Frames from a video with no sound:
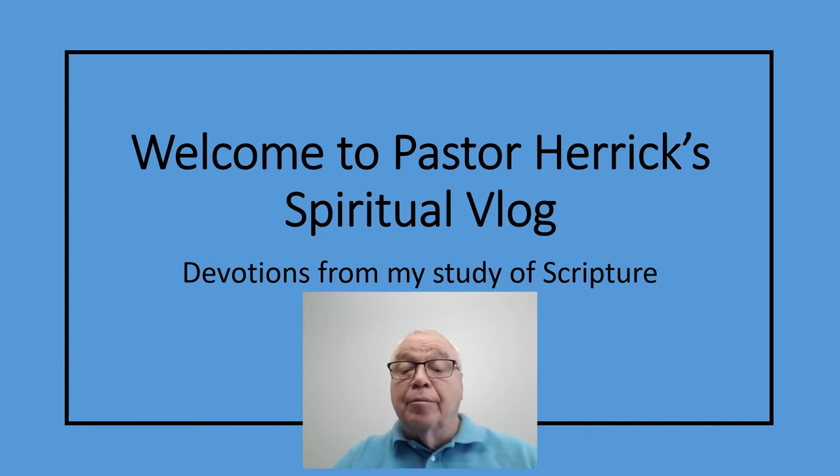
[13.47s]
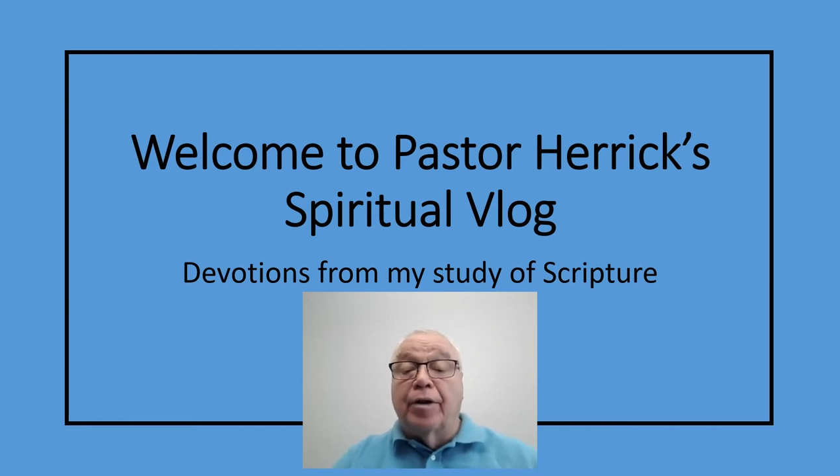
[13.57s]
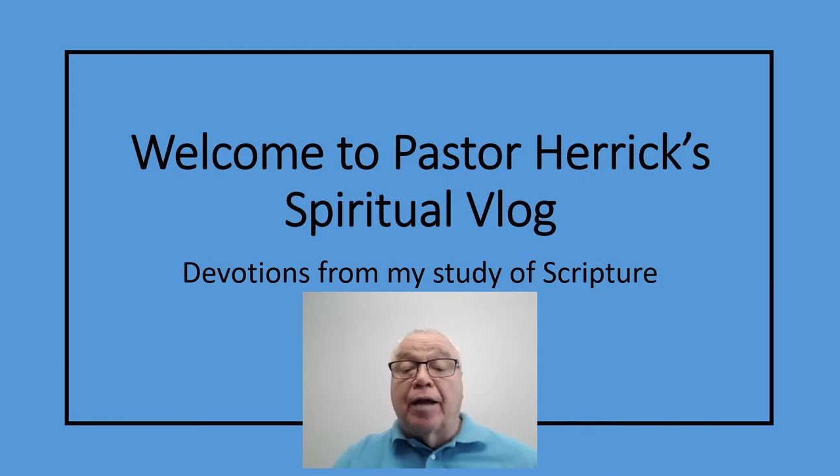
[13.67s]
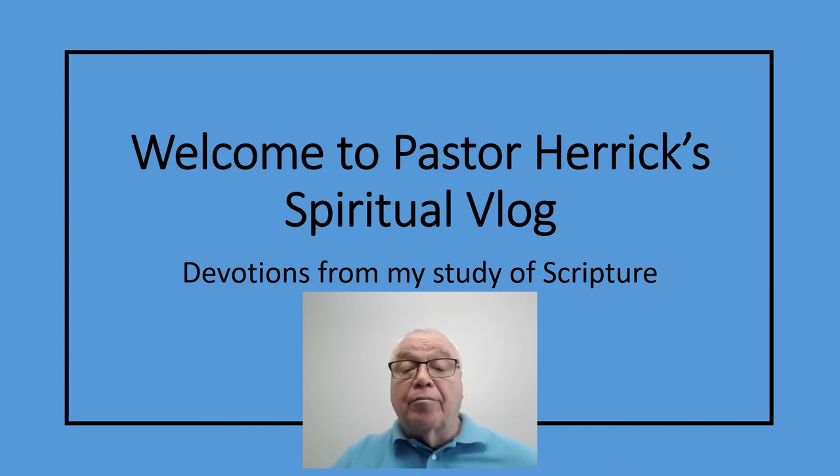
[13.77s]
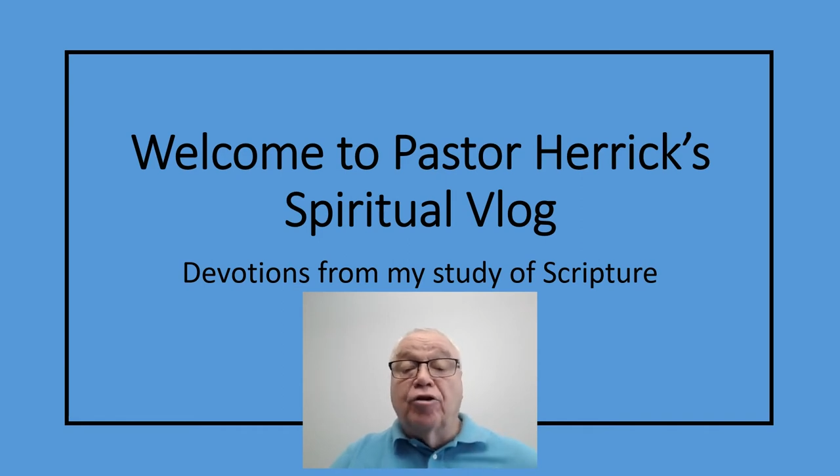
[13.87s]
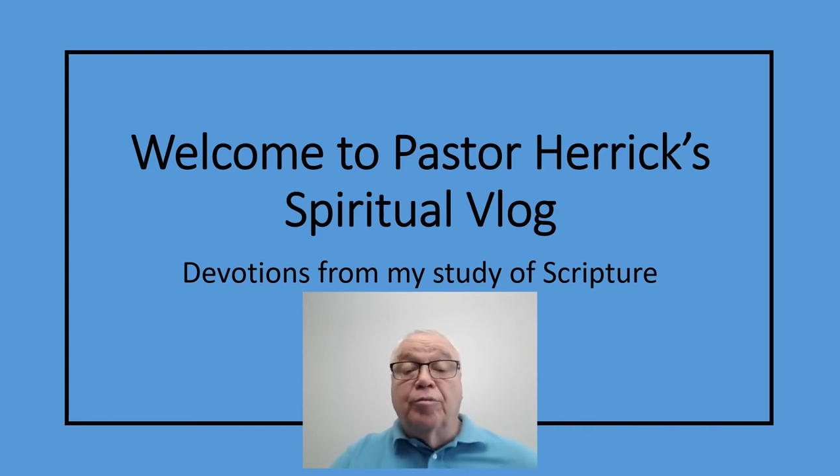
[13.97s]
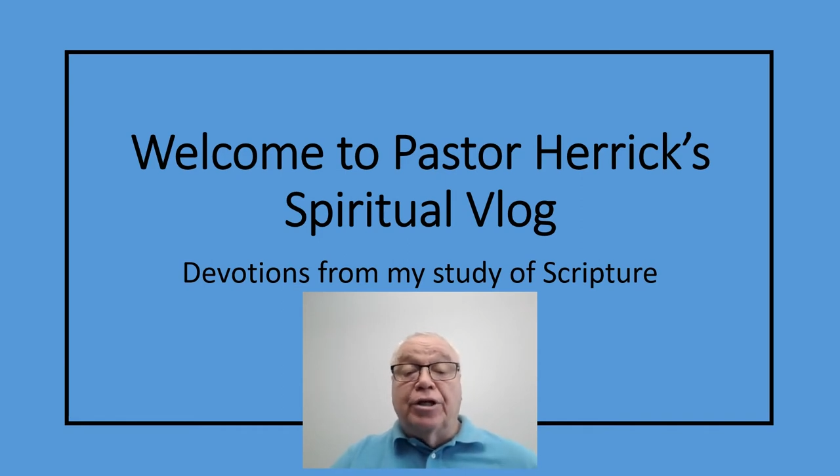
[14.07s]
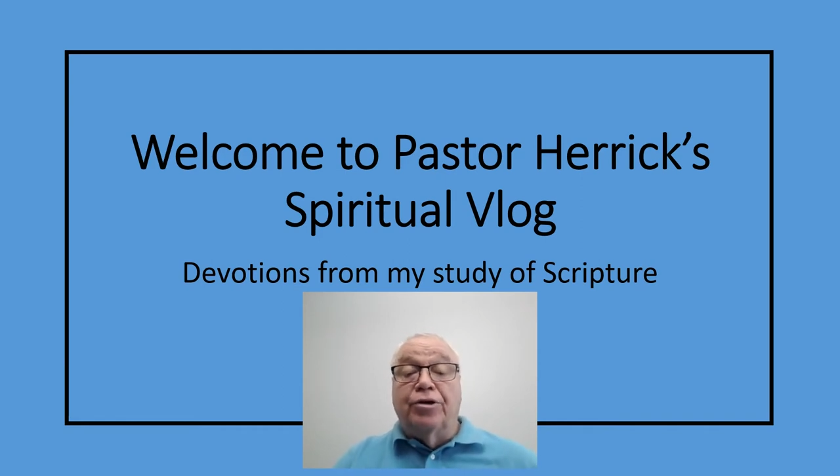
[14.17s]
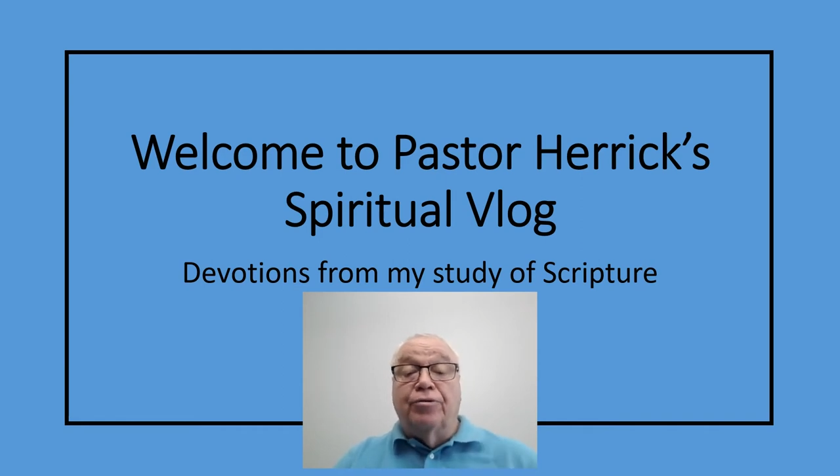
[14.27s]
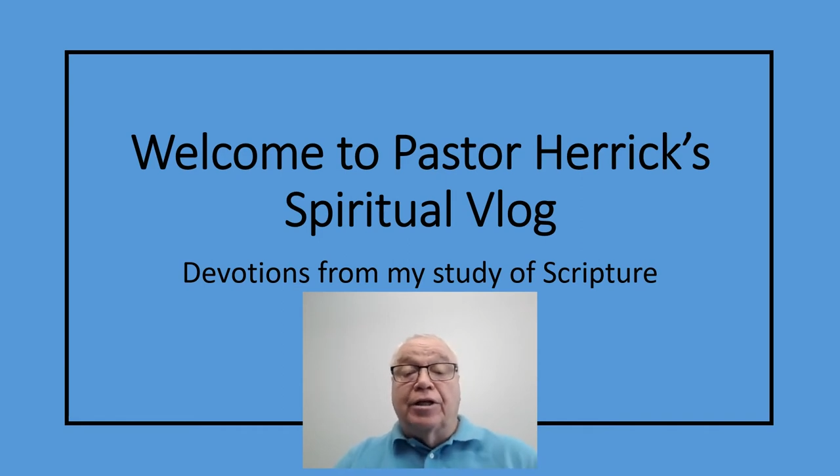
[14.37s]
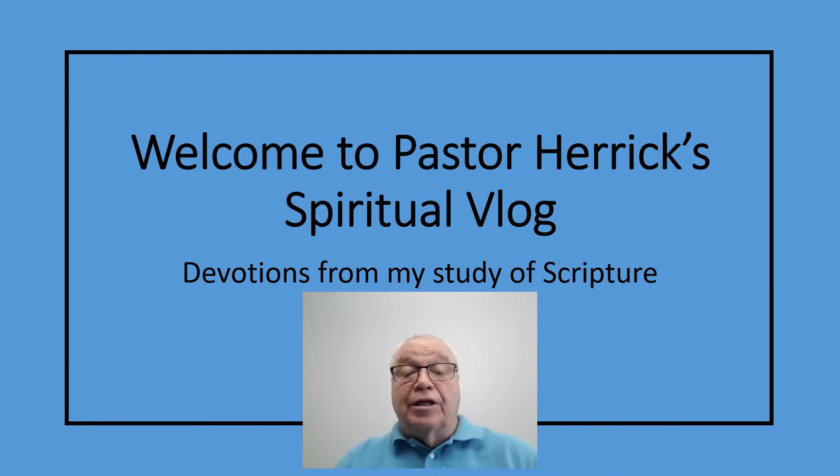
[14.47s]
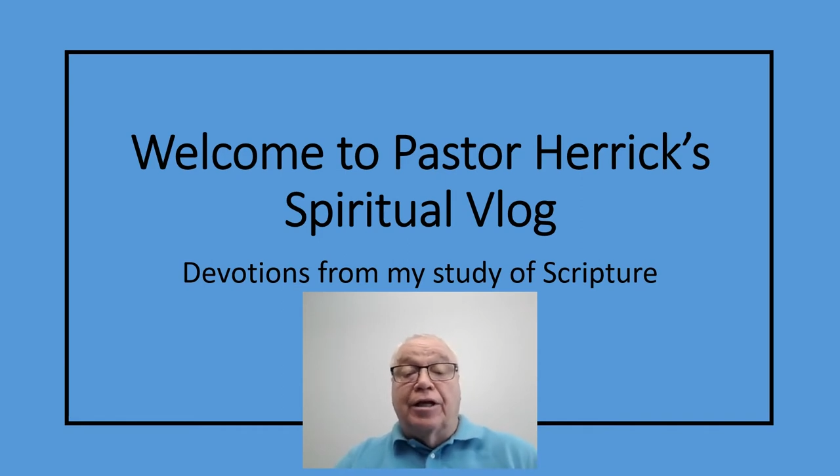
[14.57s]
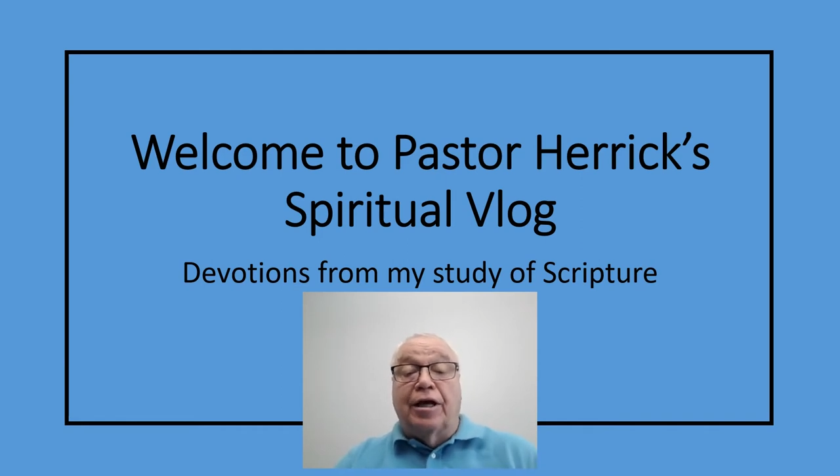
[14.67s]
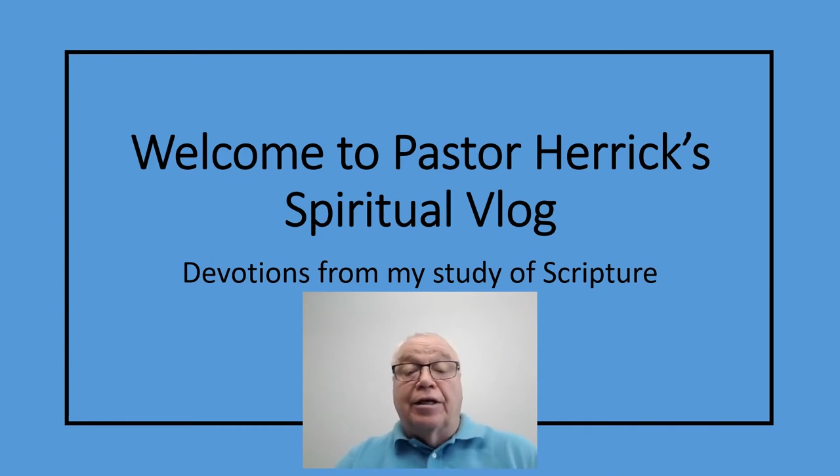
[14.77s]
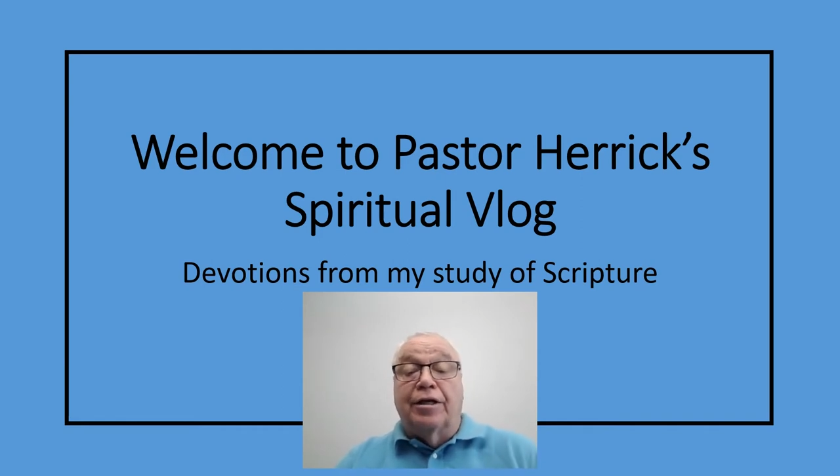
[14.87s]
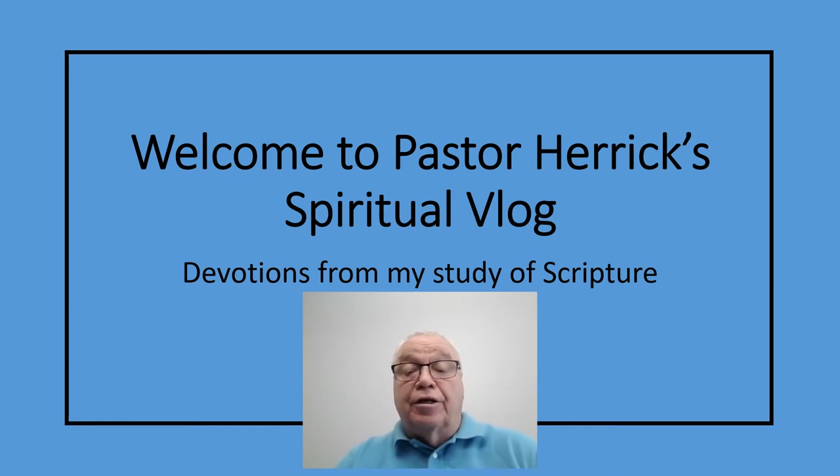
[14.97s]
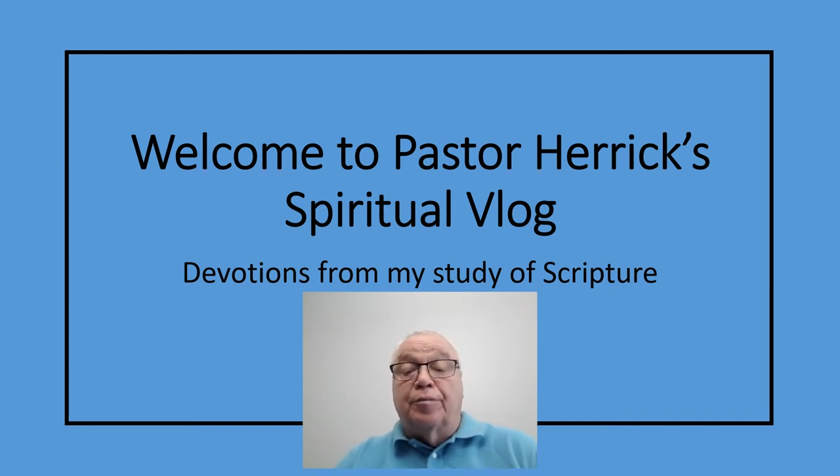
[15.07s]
But I'm going to be doing it on